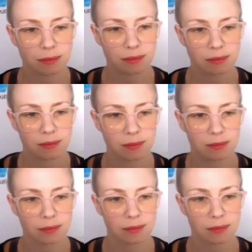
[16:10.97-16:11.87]

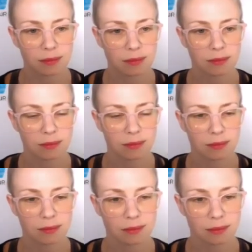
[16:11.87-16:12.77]

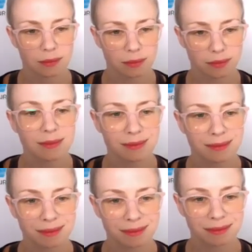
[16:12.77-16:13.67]

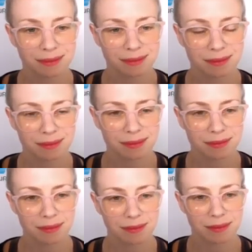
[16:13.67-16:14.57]

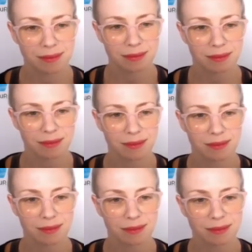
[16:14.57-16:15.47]

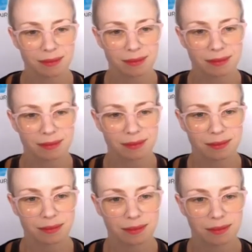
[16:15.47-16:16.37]

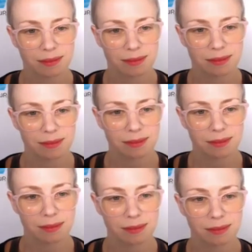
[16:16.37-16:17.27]

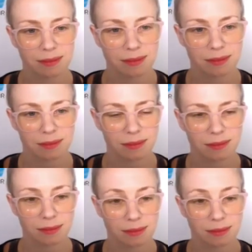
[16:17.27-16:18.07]
(silent)